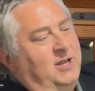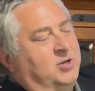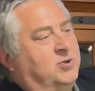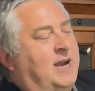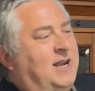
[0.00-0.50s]

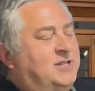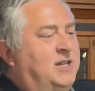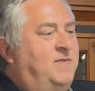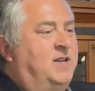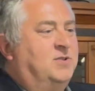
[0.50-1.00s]
drags
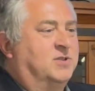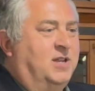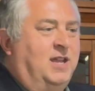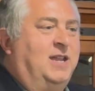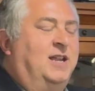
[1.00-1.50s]
individuals
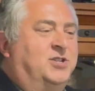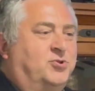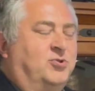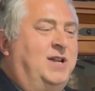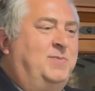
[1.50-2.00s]
kicking and
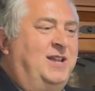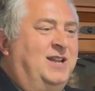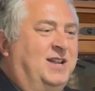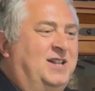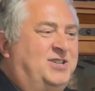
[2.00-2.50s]

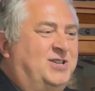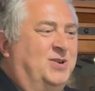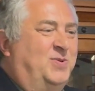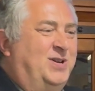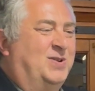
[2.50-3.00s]
screaming against
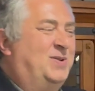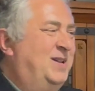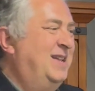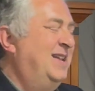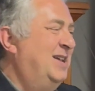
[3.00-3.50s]
their
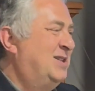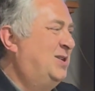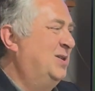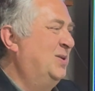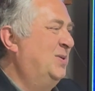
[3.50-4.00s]
will
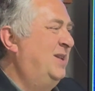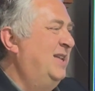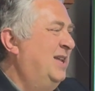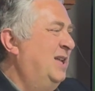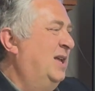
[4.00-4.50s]
to
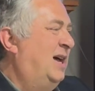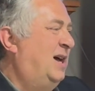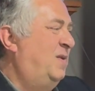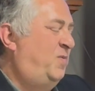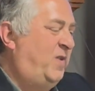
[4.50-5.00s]

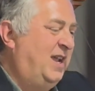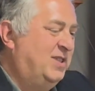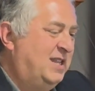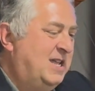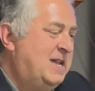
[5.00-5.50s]

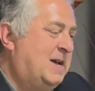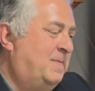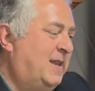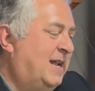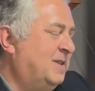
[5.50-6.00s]
faith in
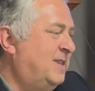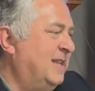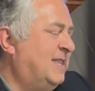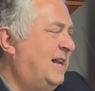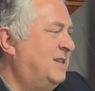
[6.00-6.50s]
him. And I don't
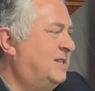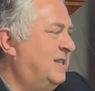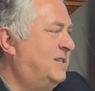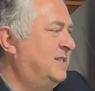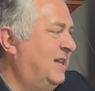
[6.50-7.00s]
think that's
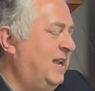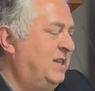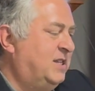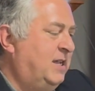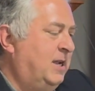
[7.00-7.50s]
the
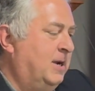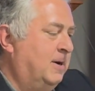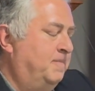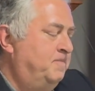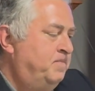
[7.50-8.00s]
case here.